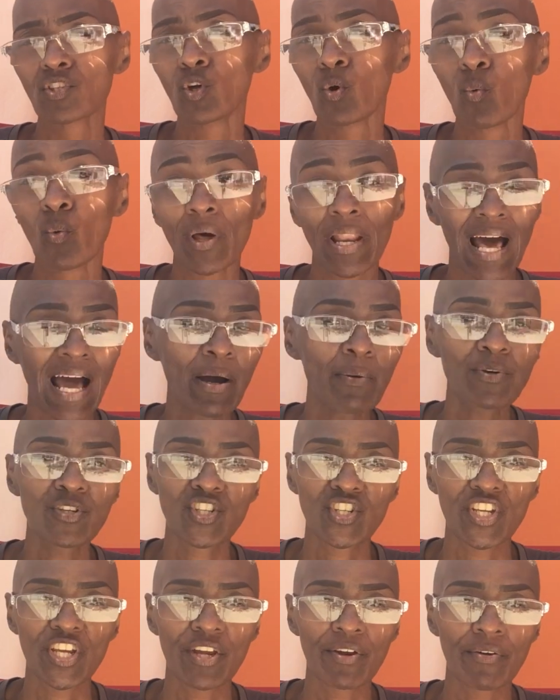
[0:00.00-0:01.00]
you know, what I was
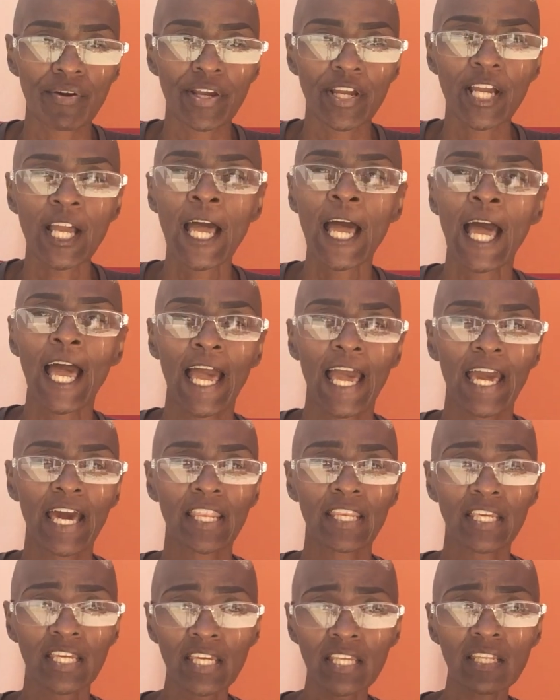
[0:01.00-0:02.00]
sharing,
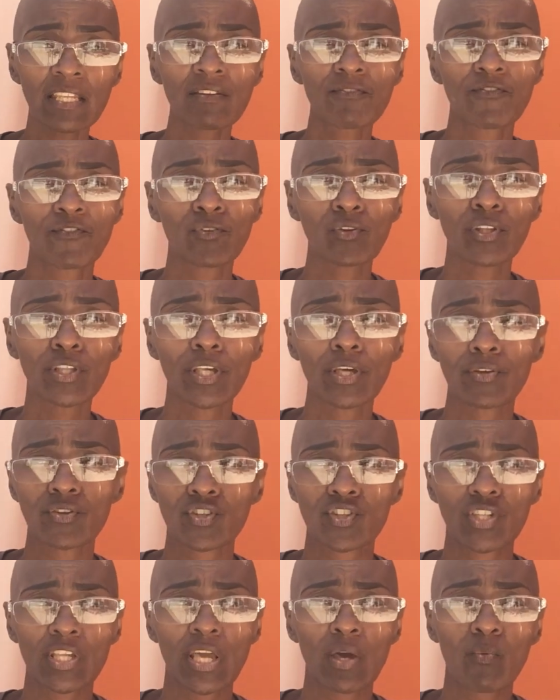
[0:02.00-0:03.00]
and he didn't fully
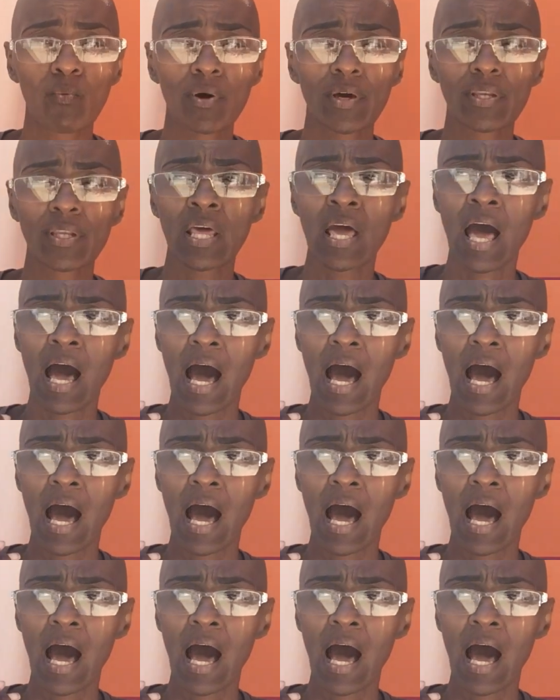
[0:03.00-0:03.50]
understand what